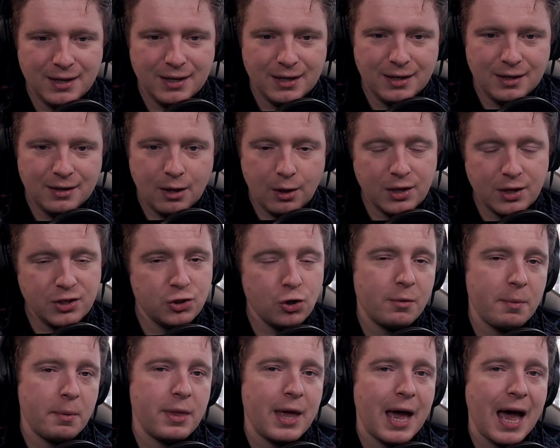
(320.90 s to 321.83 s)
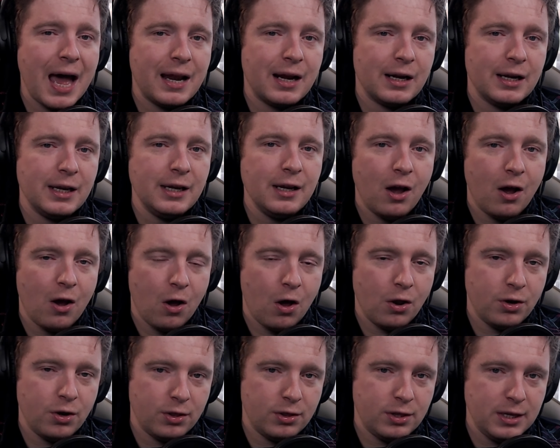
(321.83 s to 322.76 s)
Now let's talk about the handling
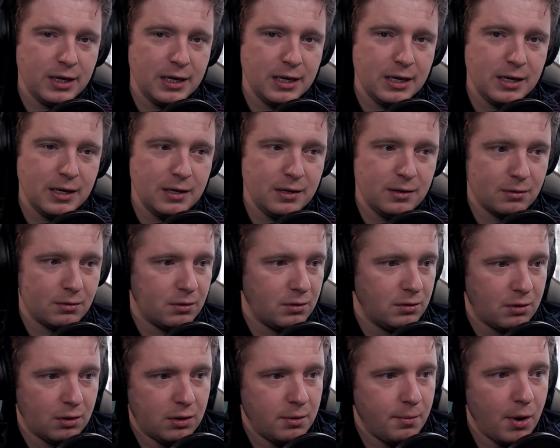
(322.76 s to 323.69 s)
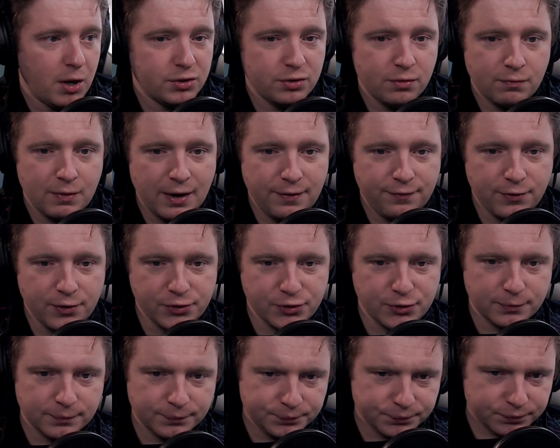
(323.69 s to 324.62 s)
on the Marksman
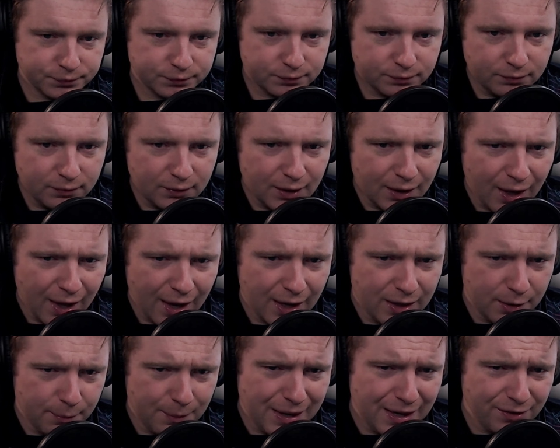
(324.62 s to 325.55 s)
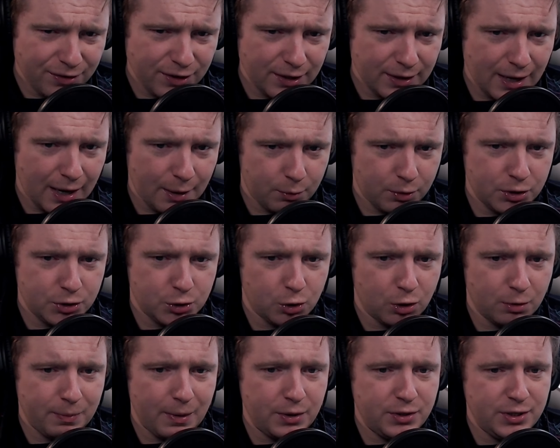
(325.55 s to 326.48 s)
rifles. And the main thing that I want to
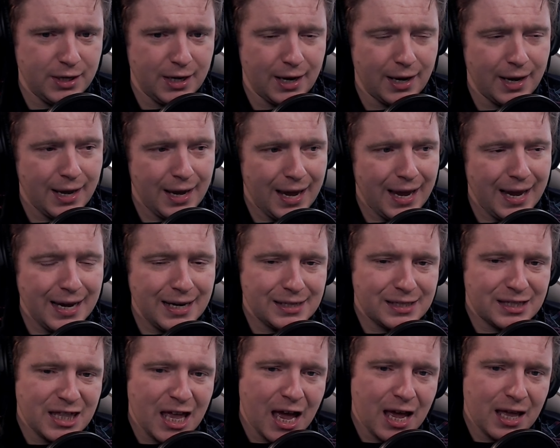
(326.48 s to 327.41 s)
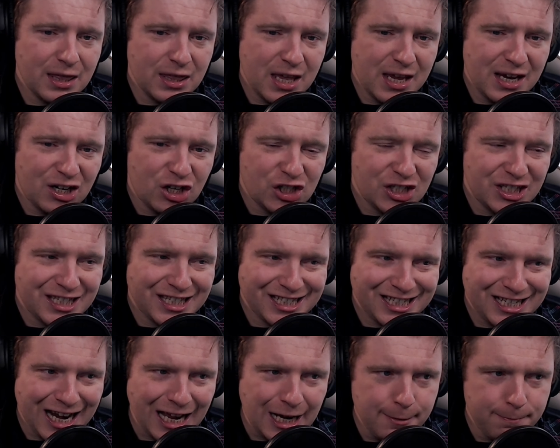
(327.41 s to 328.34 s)
talk about here is that there are
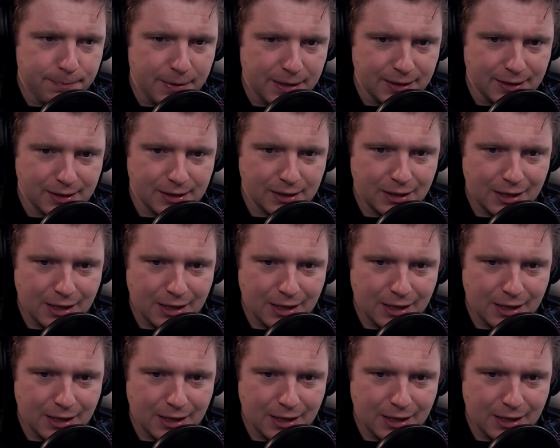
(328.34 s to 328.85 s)
snipers